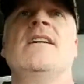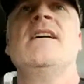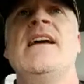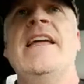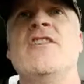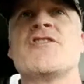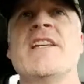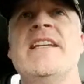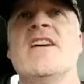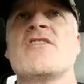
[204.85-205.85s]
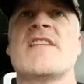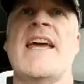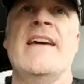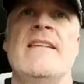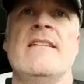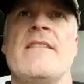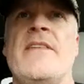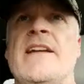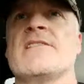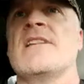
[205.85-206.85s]
and you're sitting there saying
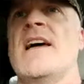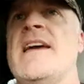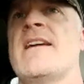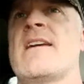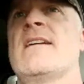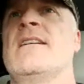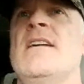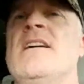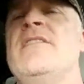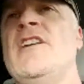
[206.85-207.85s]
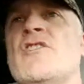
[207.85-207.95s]
things like, these